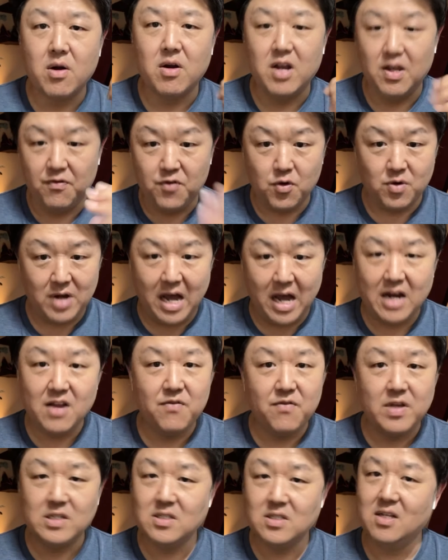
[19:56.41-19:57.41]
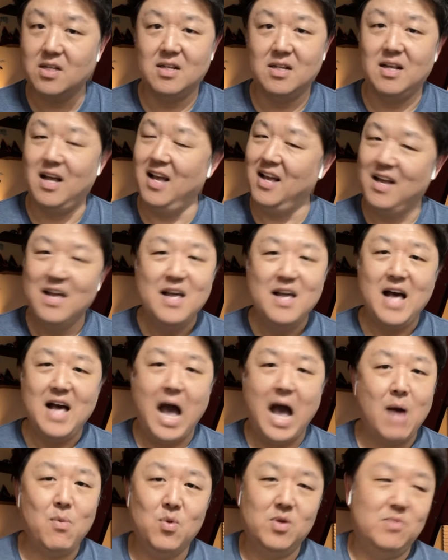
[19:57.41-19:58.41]
If you're not invested,
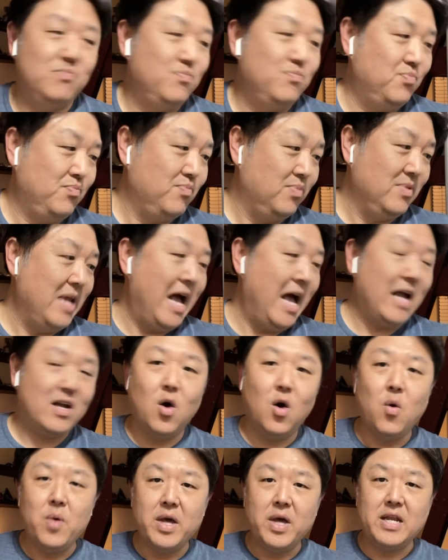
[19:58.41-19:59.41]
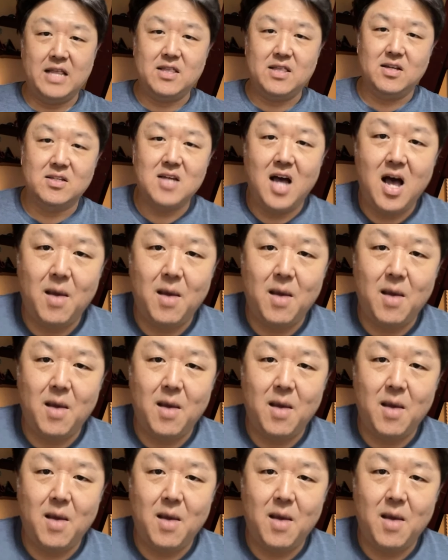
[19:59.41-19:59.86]
I would not go in at the top